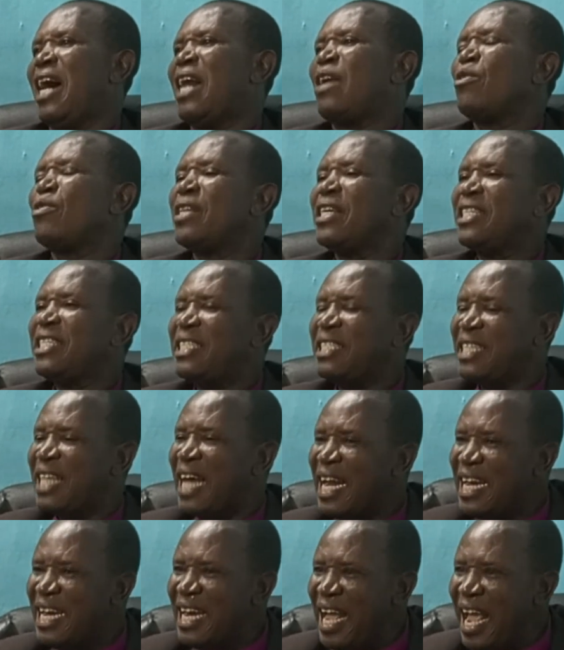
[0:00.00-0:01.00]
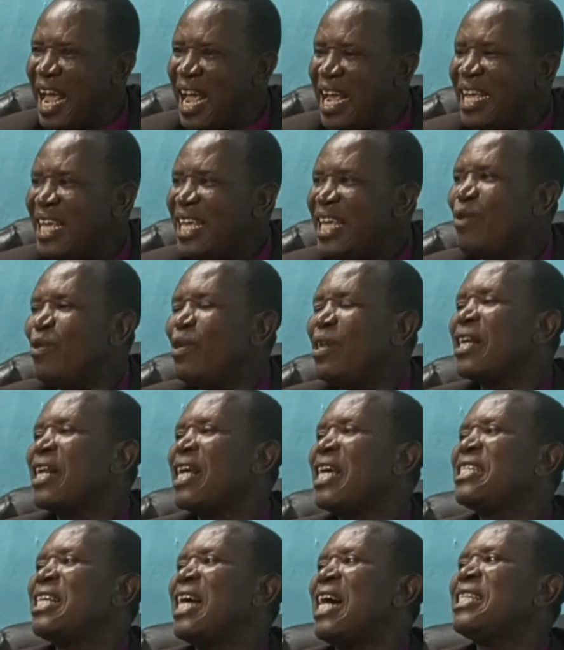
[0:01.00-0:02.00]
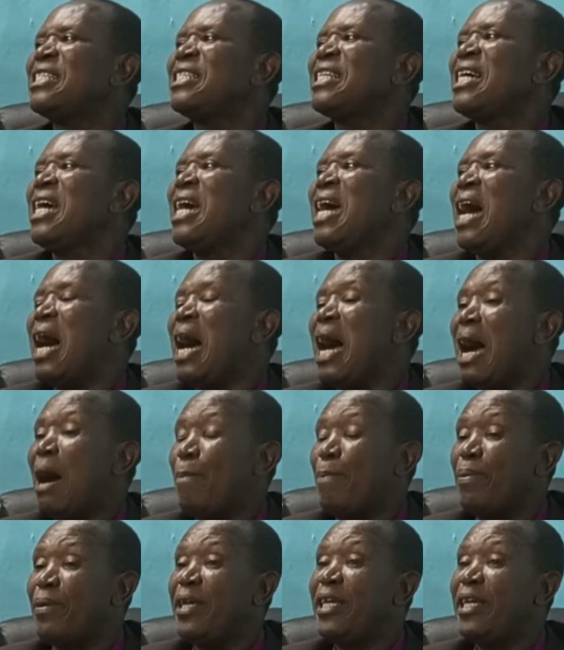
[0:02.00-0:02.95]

And on the third day, he will raise us up.